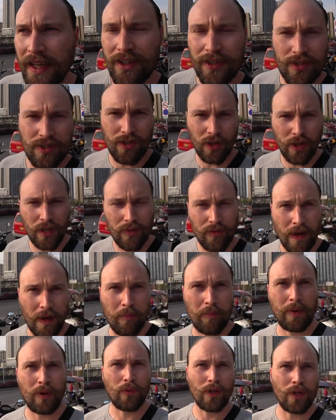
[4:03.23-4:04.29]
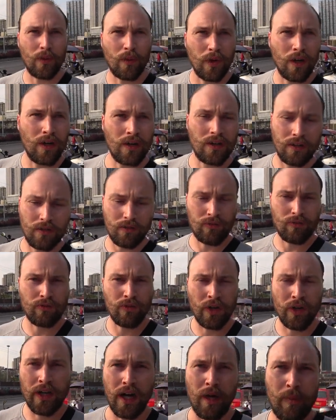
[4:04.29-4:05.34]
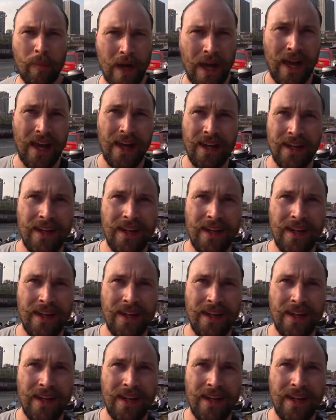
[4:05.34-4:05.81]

a sight of that building work right up ahead.